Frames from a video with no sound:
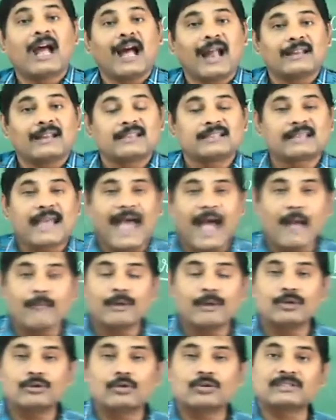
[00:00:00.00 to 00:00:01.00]
and this
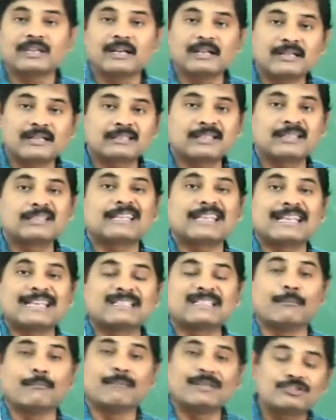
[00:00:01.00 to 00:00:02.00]
amniocentesis
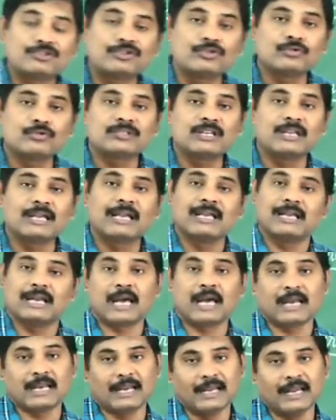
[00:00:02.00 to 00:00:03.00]
is misusing in
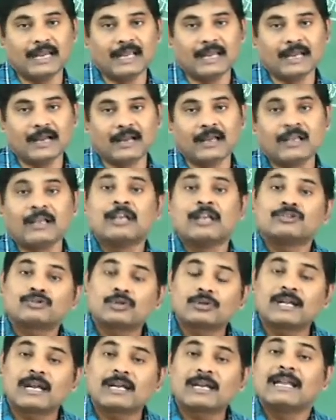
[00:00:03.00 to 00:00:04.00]
our India,
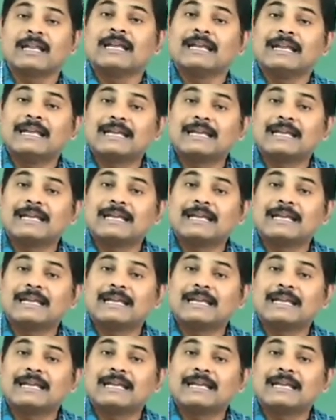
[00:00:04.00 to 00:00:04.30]
so that